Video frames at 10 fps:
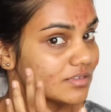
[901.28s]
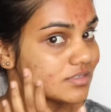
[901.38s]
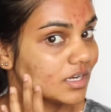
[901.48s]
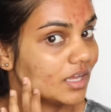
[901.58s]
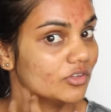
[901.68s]

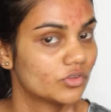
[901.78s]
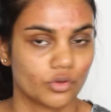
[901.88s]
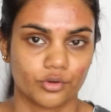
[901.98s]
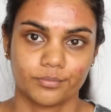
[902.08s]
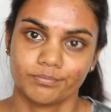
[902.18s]
yesterday.
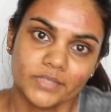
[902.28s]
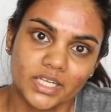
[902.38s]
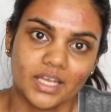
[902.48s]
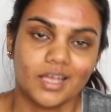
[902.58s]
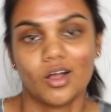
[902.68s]
So
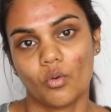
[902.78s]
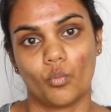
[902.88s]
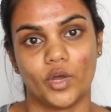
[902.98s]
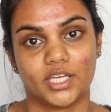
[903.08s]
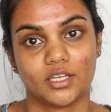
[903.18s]

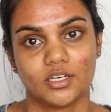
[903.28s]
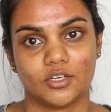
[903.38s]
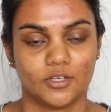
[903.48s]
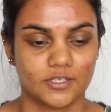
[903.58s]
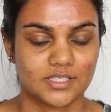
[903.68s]
what are you
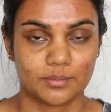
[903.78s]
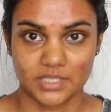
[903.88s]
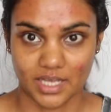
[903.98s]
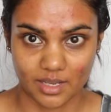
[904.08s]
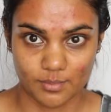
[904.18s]
gonna do?
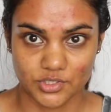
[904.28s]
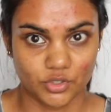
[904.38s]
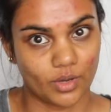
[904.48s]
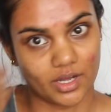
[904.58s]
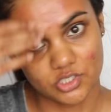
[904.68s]
Sometimes
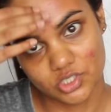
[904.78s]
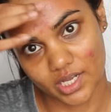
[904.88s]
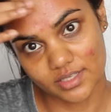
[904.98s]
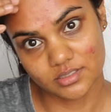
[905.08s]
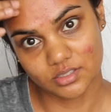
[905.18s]
you are
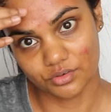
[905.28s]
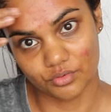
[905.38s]
just